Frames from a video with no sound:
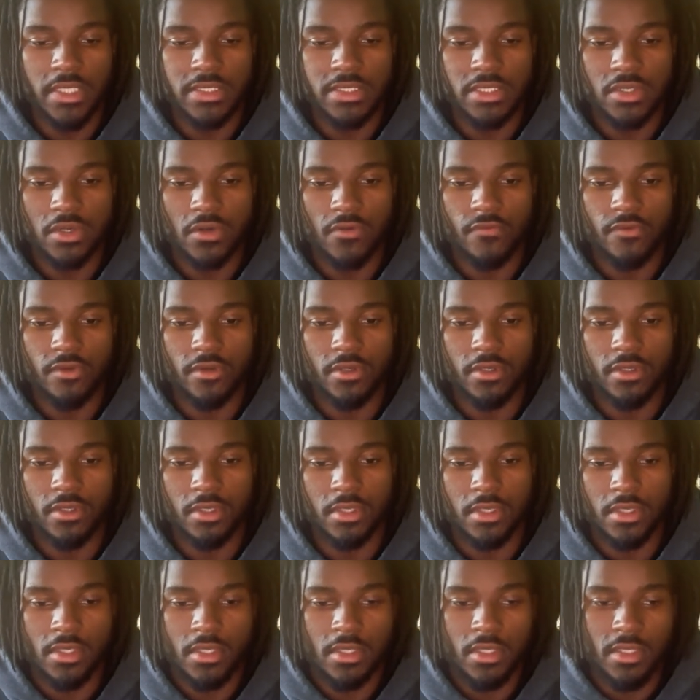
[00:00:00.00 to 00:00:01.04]
over
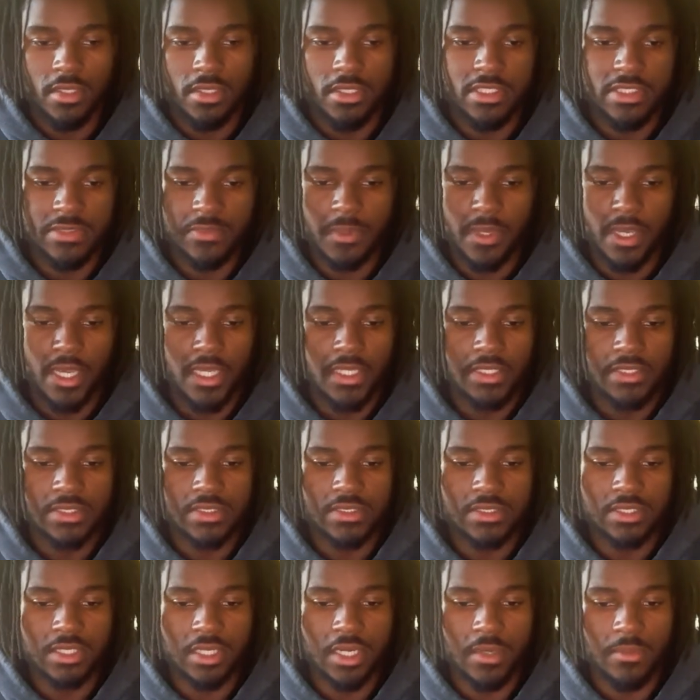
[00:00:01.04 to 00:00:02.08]
these
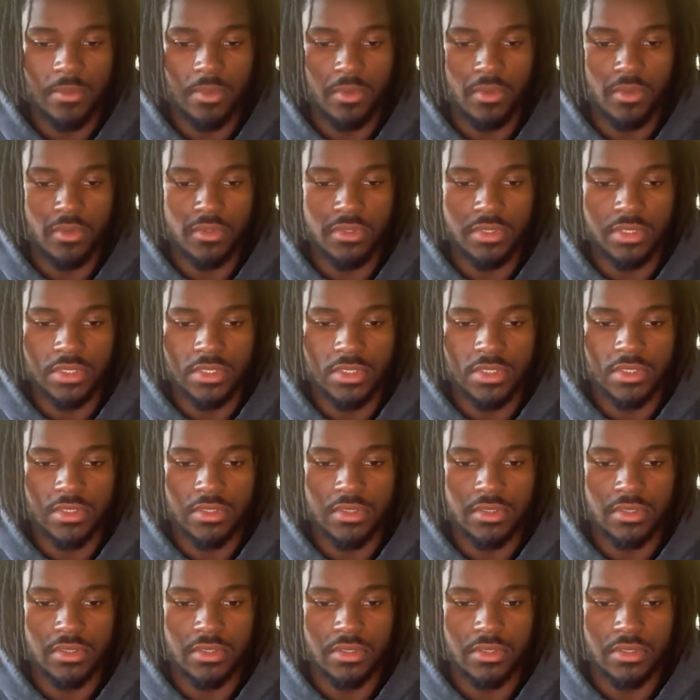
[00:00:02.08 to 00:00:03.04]
past couple just